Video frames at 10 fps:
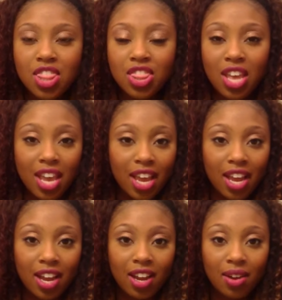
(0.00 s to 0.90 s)

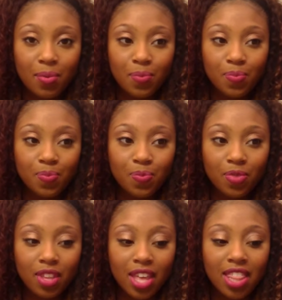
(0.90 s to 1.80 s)
thing
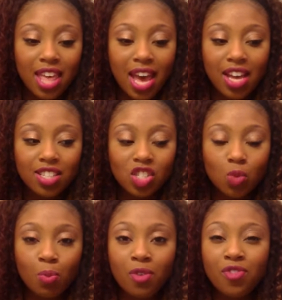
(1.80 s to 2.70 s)
that
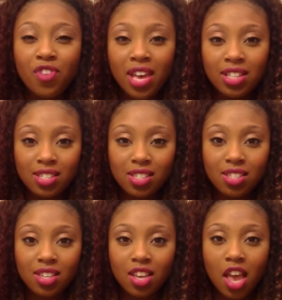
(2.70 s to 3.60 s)

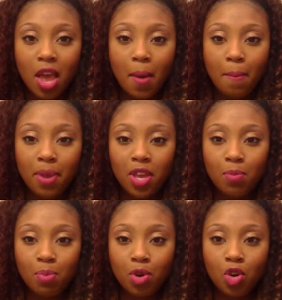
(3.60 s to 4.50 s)
prevents
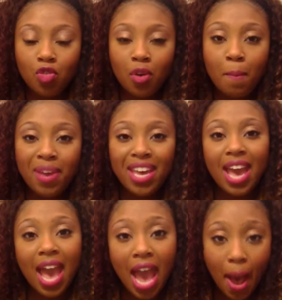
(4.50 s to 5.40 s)
people from being
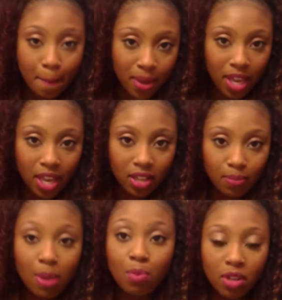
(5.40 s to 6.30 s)
happy,
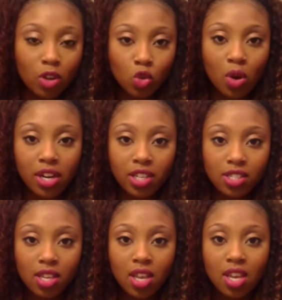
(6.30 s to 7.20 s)
people in their 20s.
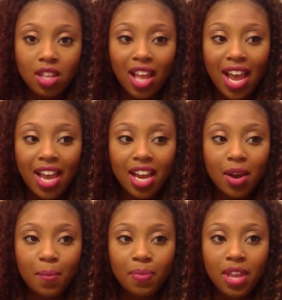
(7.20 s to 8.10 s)
Like,
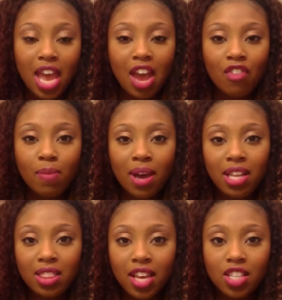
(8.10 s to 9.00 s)

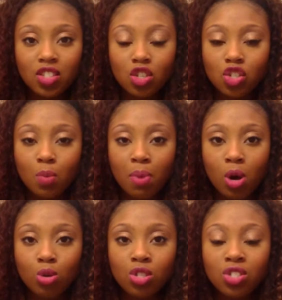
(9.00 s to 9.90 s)
everybody thinks you're
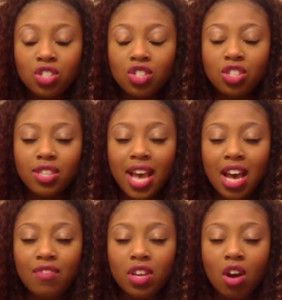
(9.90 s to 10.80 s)
supposed to just
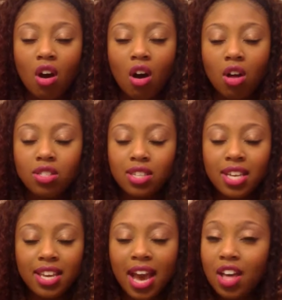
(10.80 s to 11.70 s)
have it all
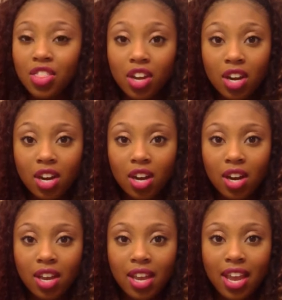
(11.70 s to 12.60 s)
together,
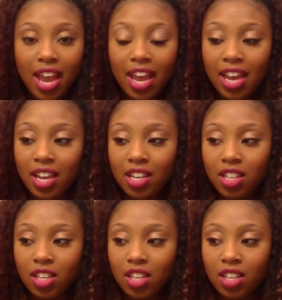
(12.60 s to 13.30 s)
and